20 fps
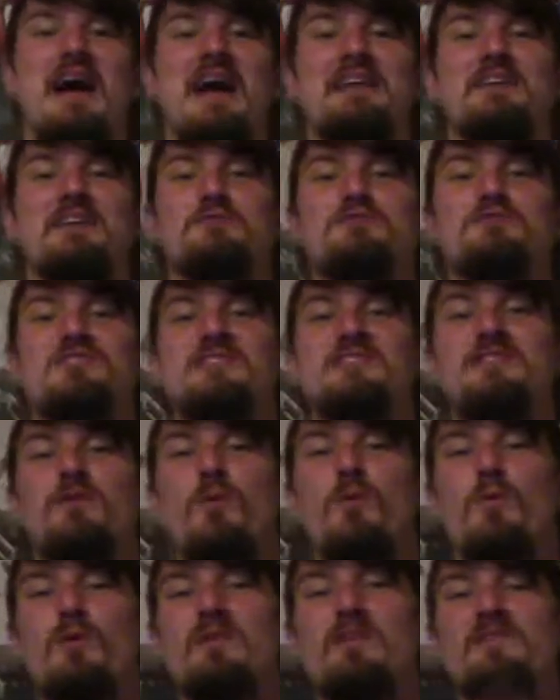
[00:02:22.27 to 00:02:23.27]
and I will see
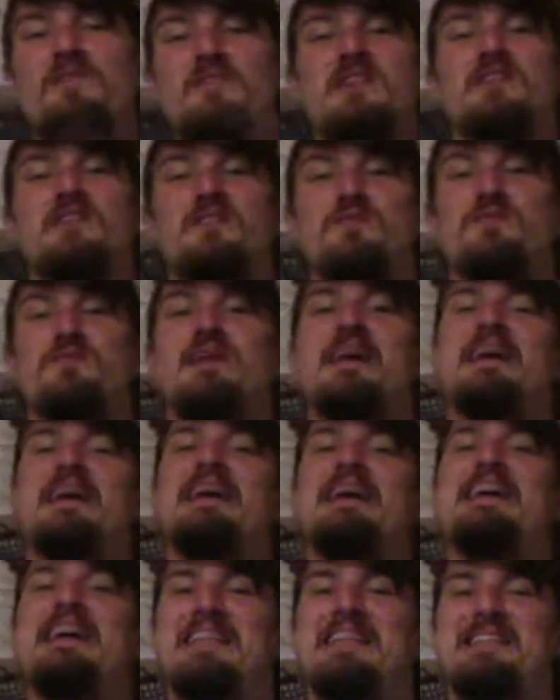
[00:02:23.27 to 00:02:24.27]
all of you
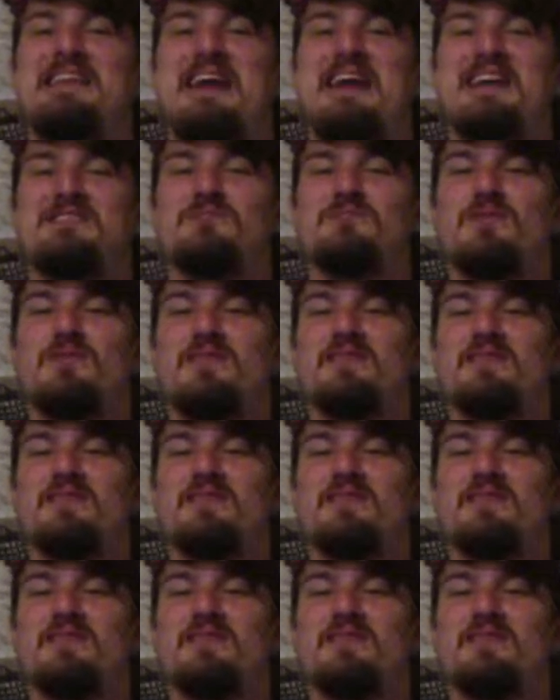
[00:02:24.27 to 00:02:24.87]
in the next one.